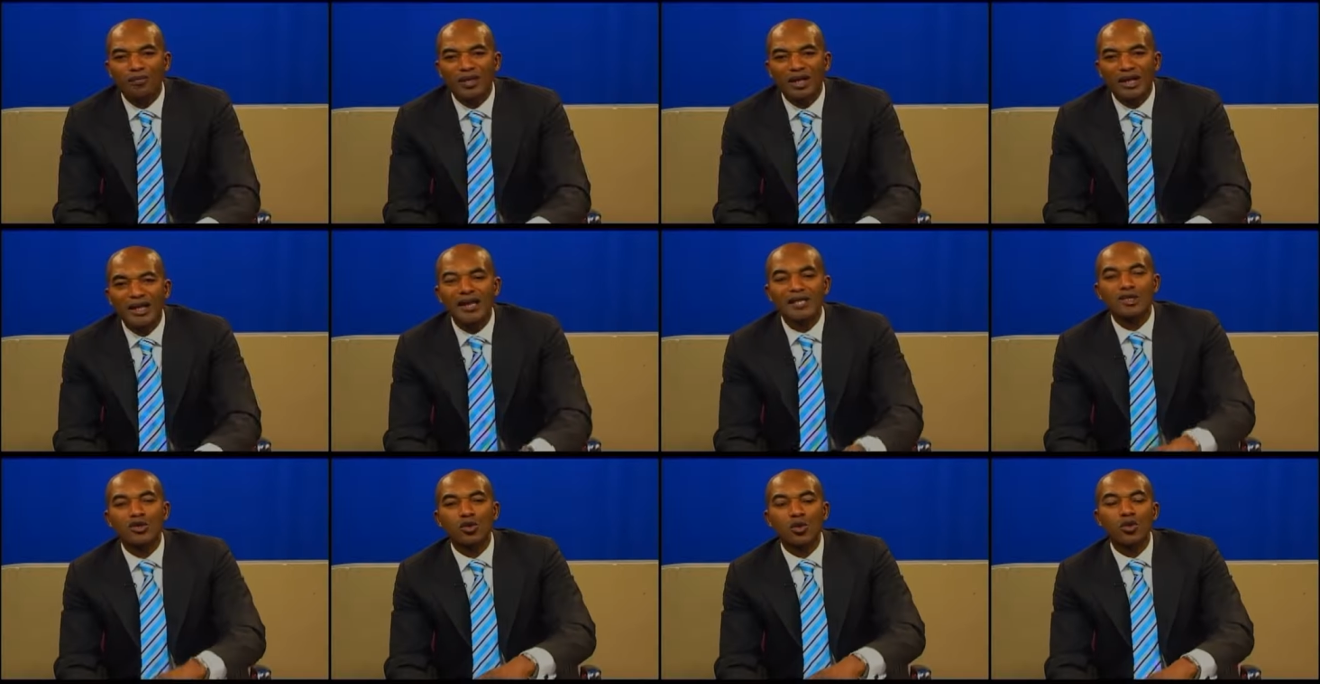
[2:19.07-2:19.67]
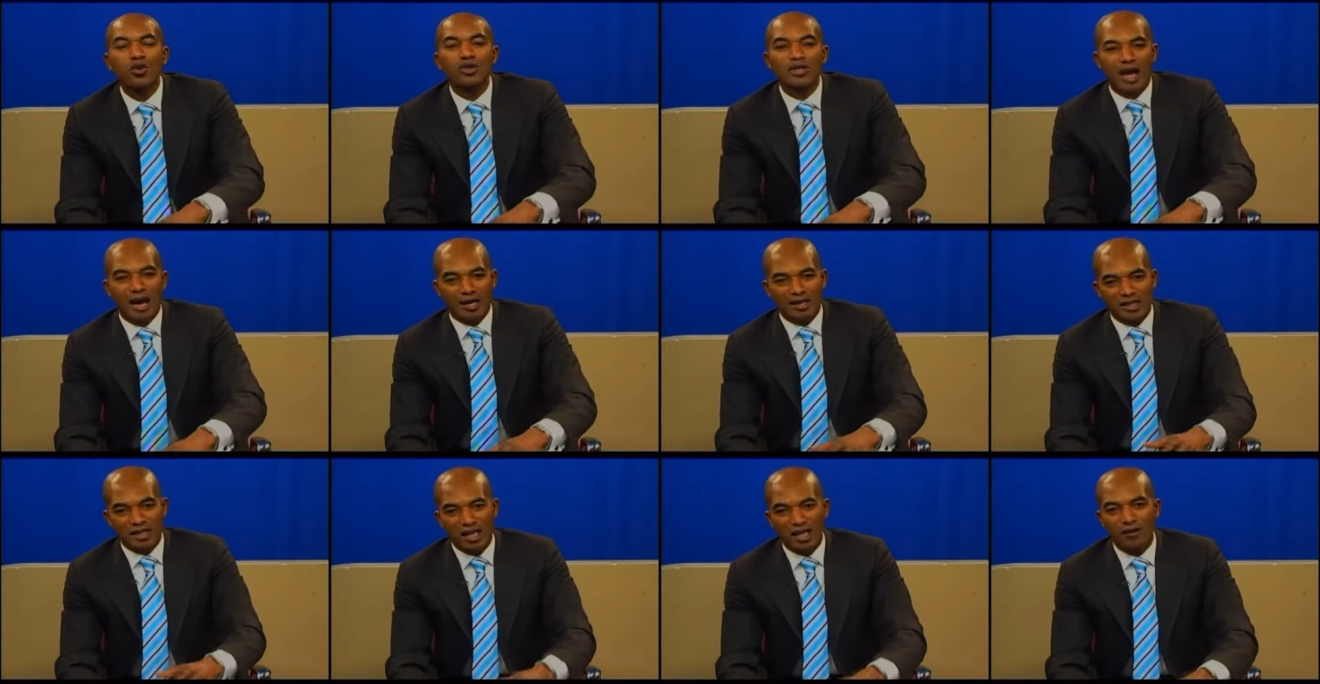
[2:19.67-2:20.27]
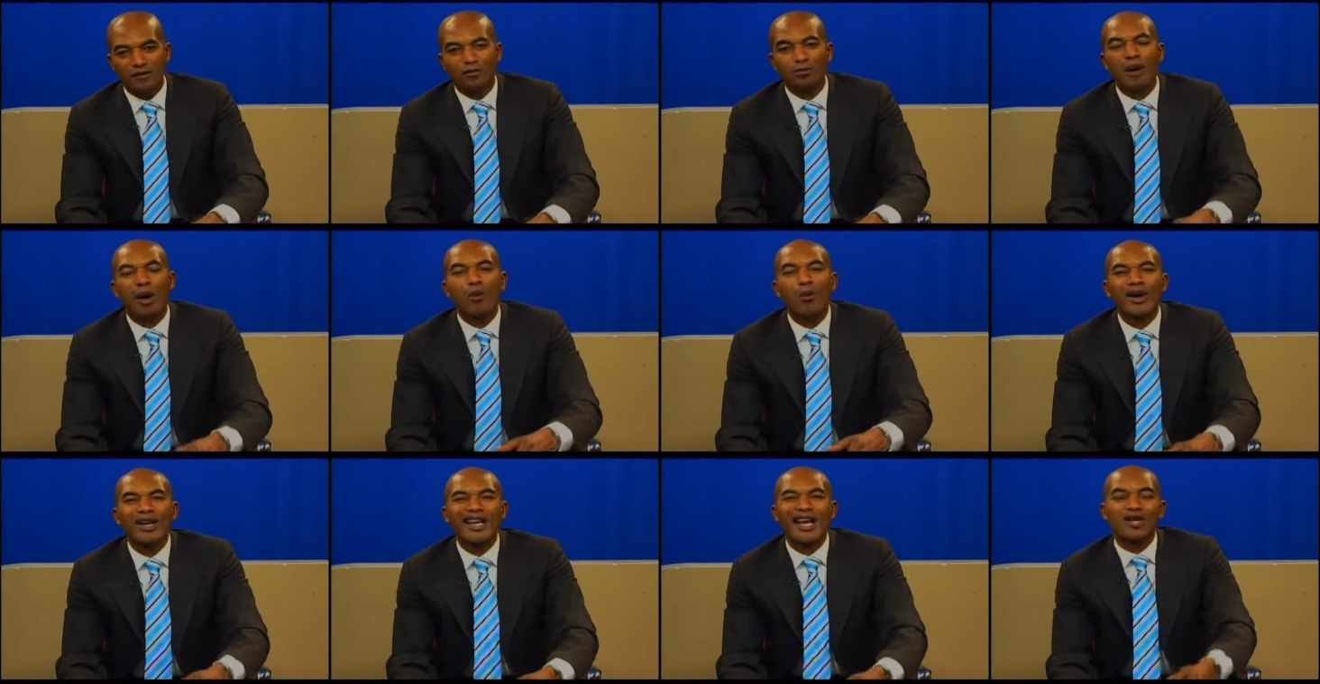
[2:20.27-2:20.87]
his goods are safe.
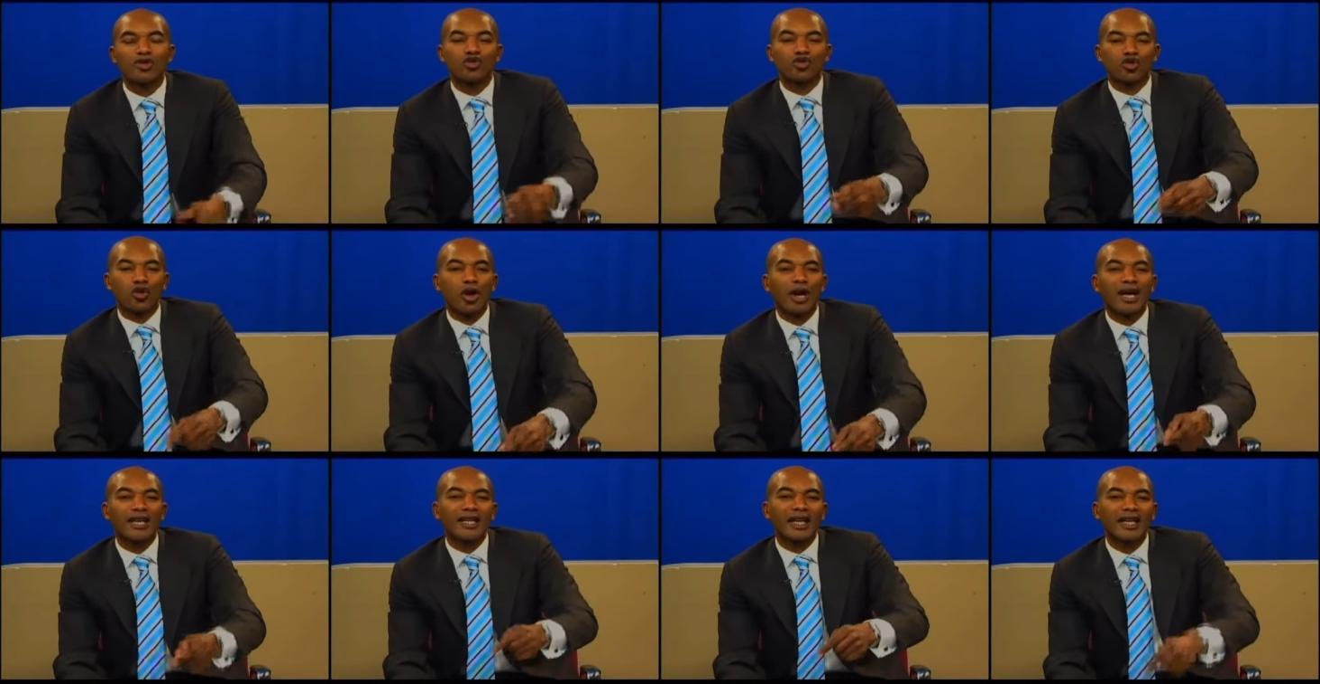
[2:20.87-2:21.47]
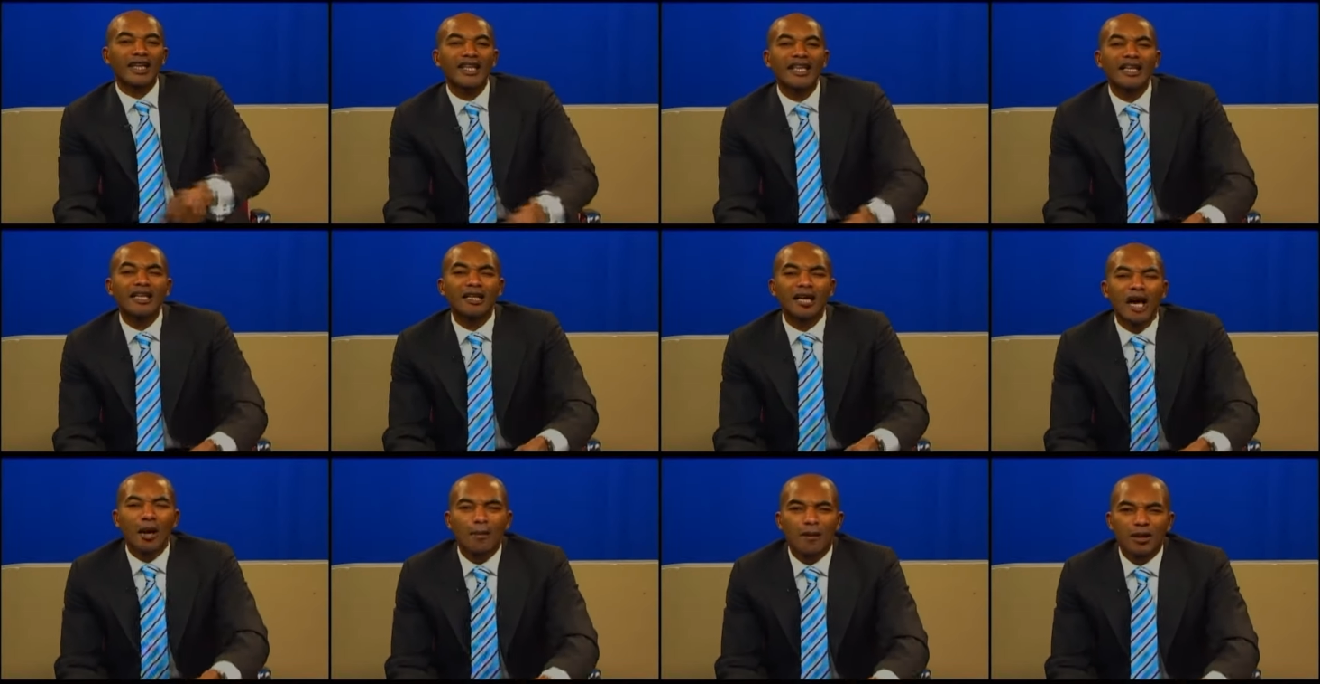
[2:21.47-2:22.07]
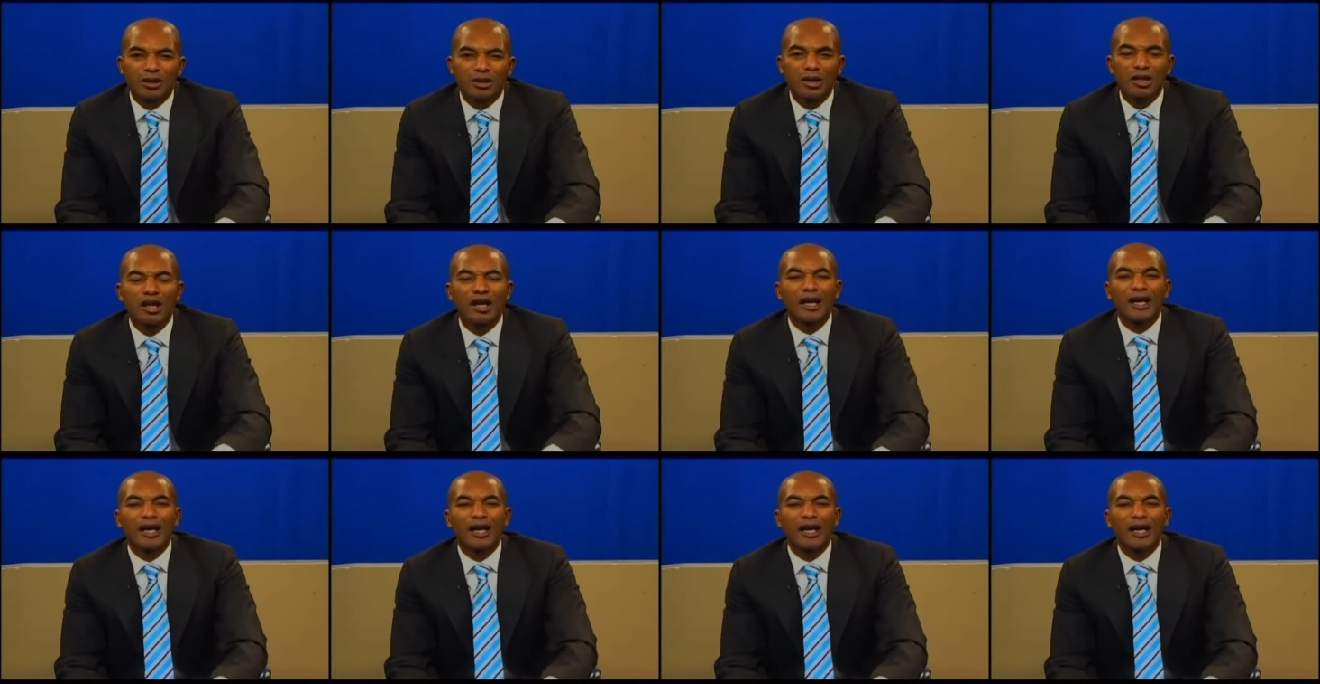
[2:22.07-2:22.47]
But when a stronger than he cometh,